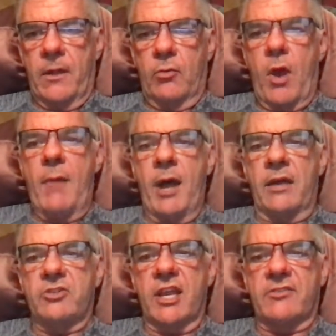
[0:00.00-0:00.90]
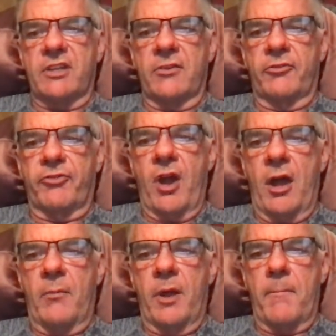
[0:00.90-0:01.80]
Rahman checks in
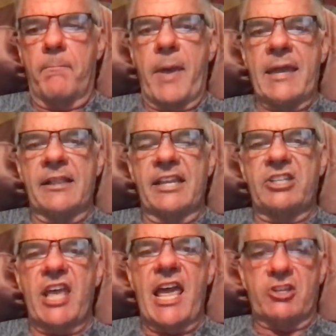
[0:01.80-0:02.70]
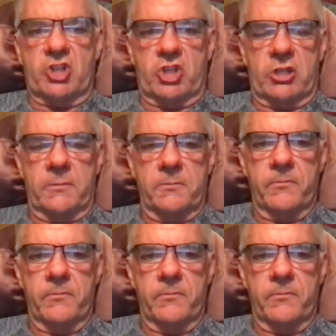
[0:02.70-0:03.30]
from Bangladesh.